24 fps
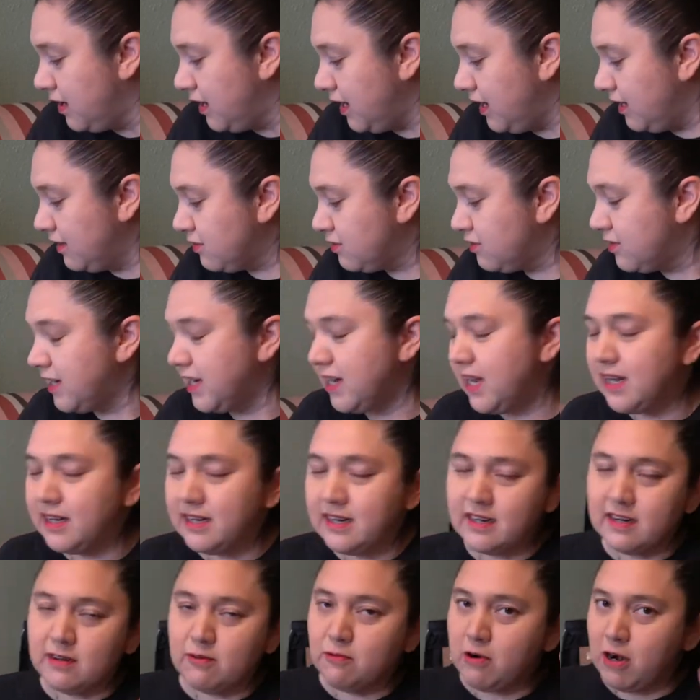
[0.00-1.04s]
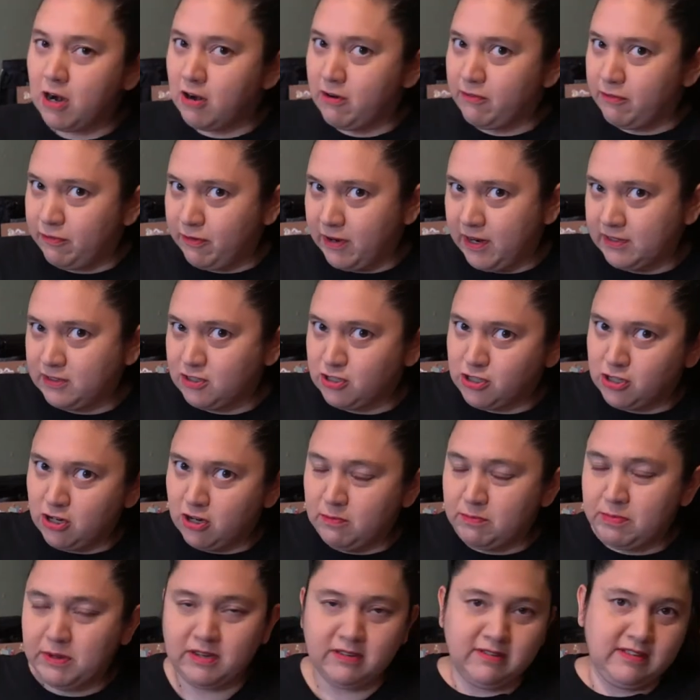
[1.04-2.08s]
And today I didn't wear a Friends
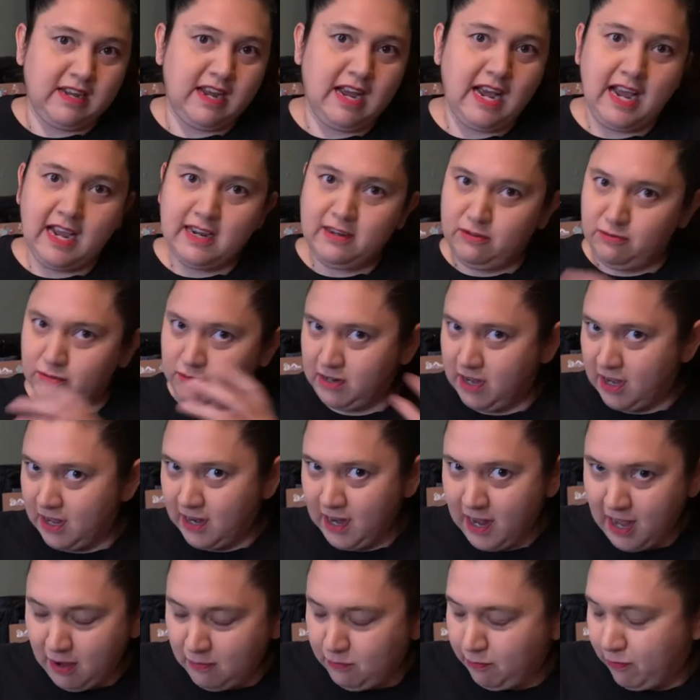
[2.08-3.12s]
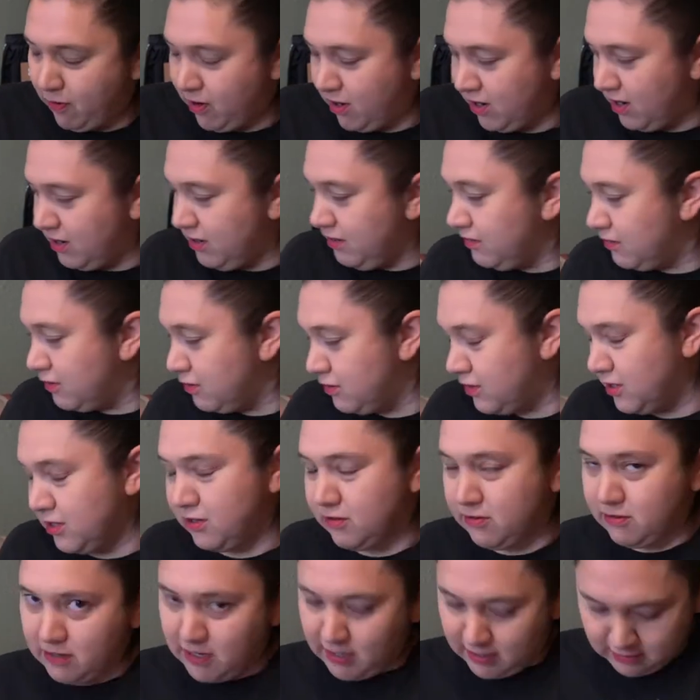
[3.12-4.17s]
shirt because I do not have one, to tell
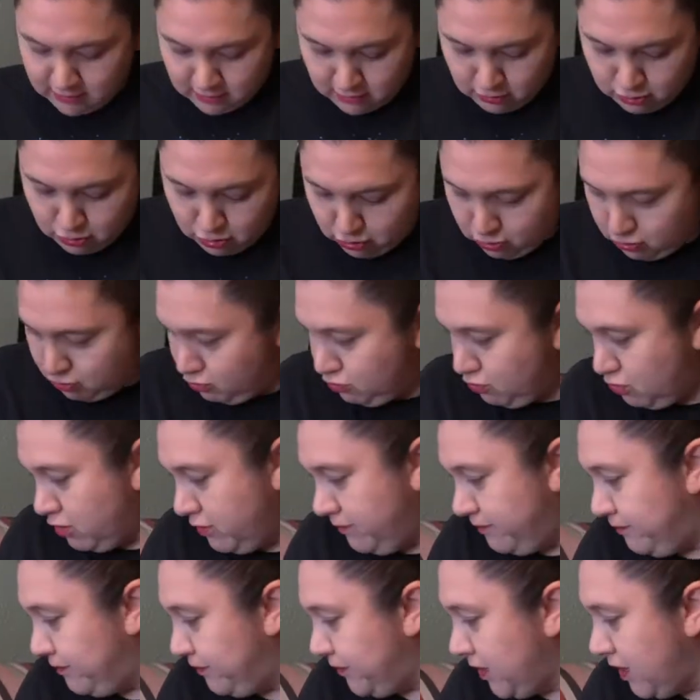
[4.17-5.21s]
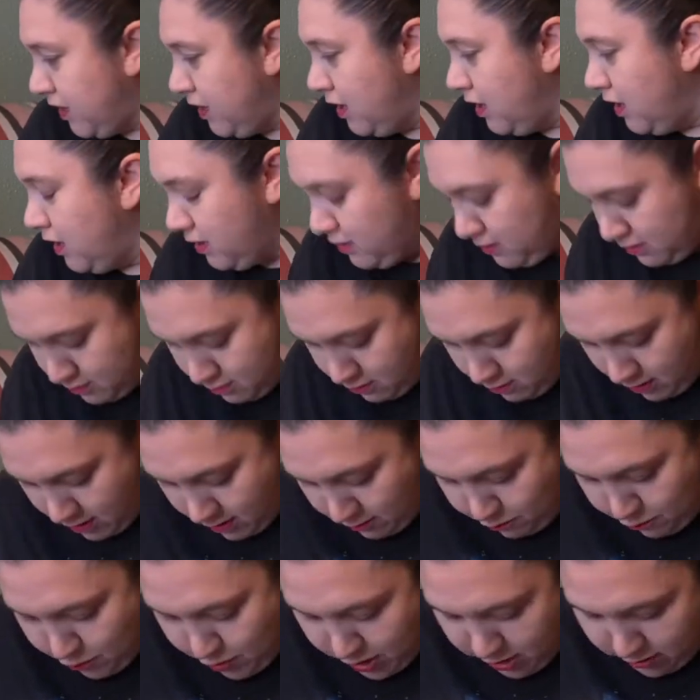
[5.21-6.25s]
you guys the truth. So
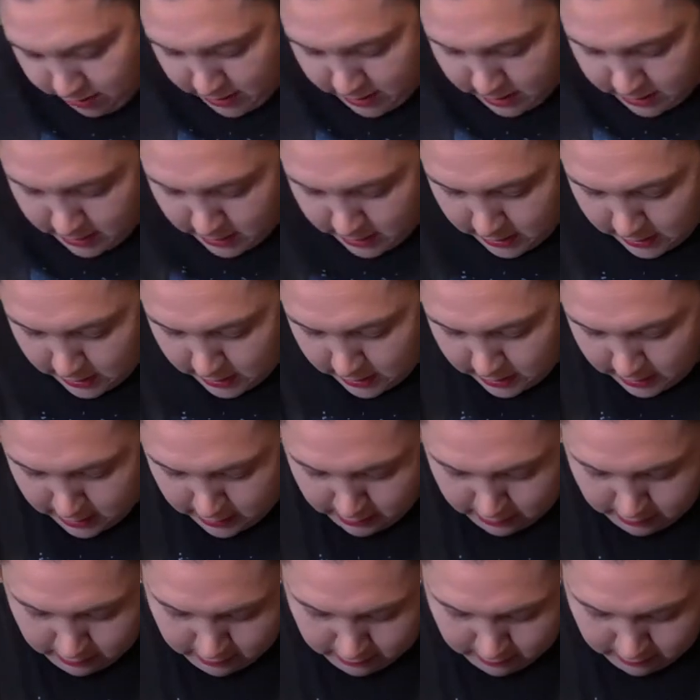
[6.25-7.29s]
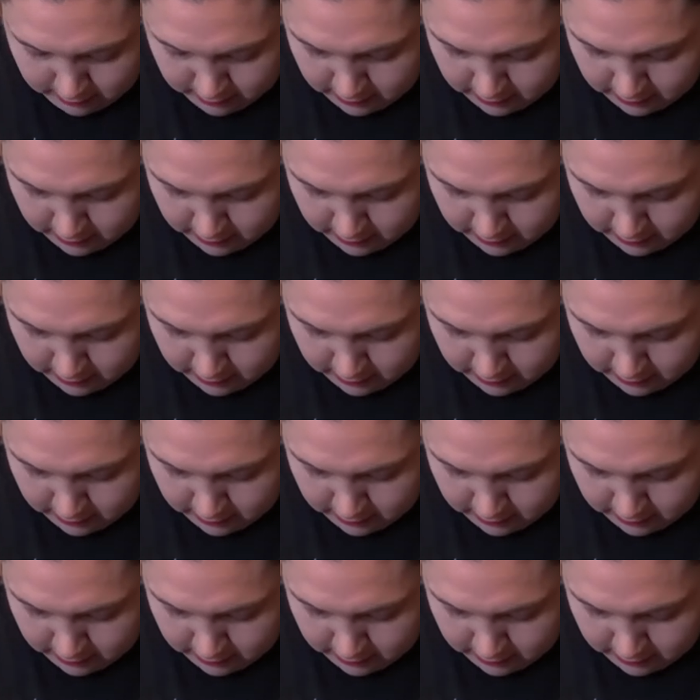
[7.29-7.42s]
I'm wearing a